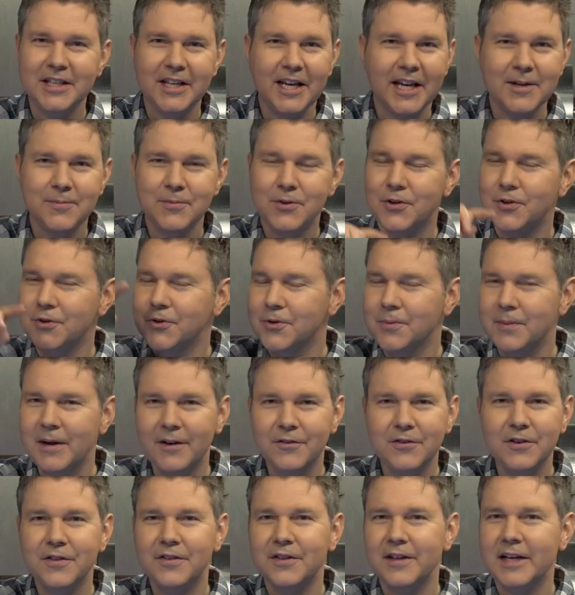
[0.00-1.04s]
GameCube,
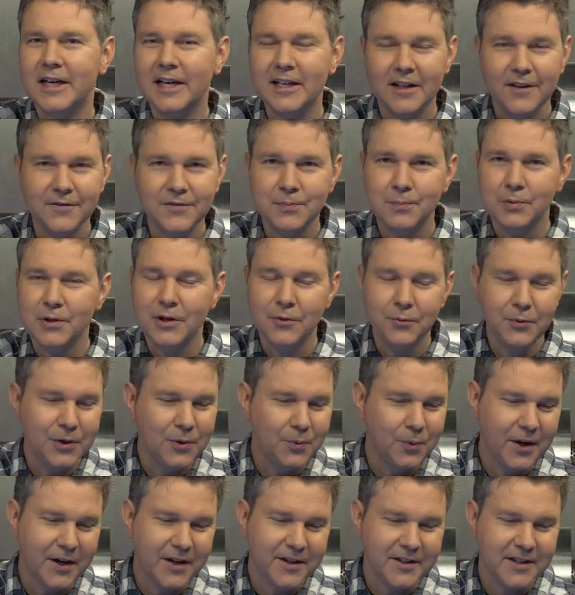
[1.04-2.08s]
everything. I'd love to play
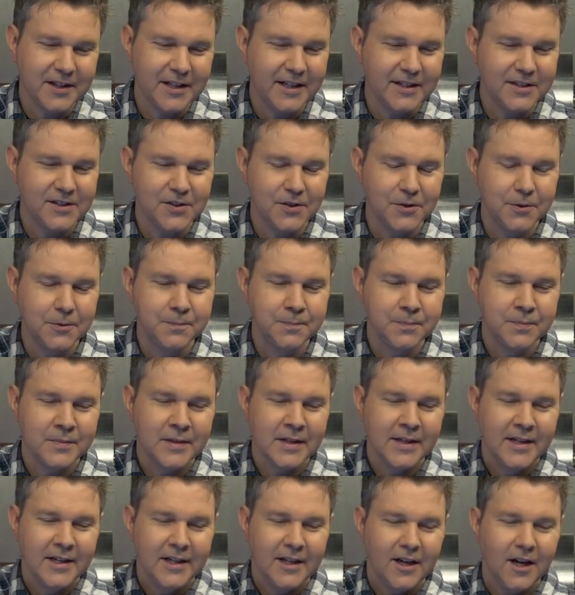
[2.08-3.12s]
Wind Waker again, too.
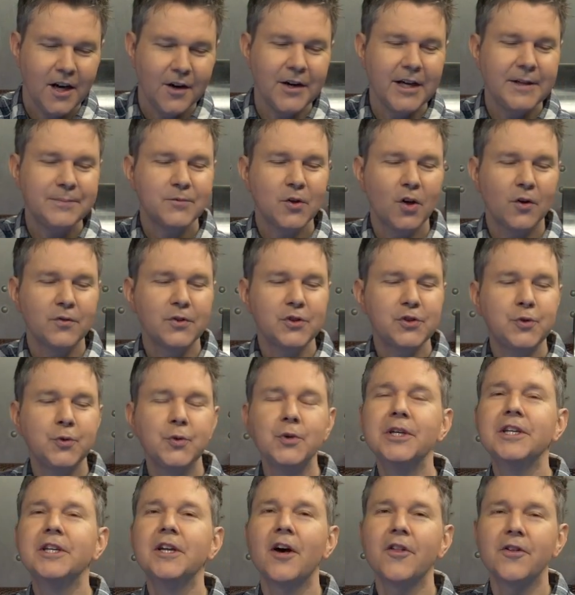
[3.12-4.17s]
All right, over
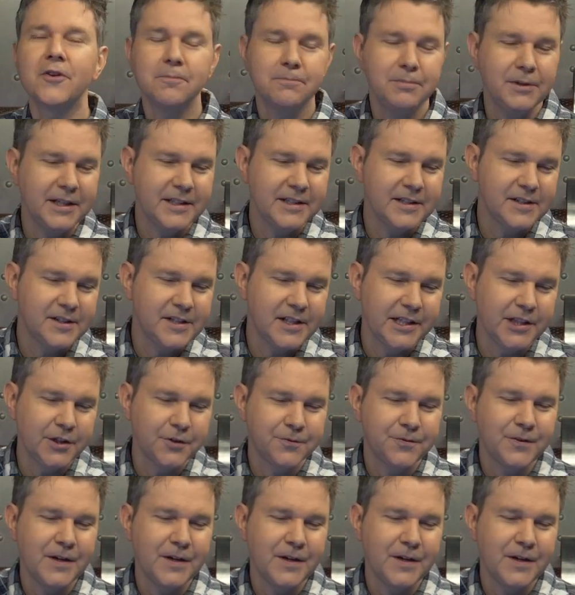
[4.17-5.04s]
to another big Nintendo